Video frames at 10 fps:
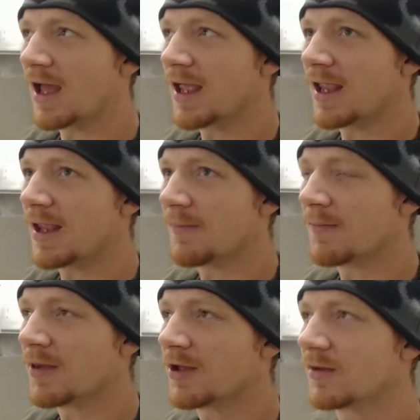
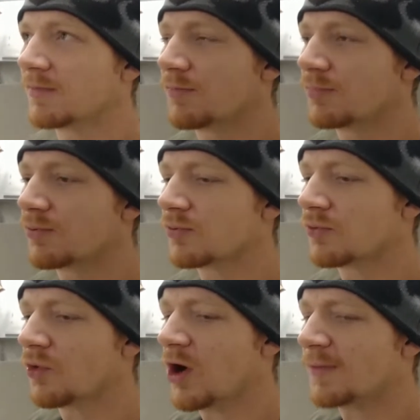I'm
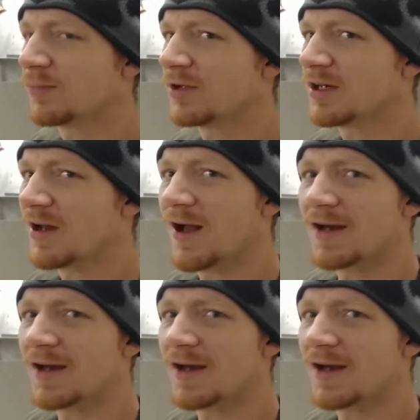probably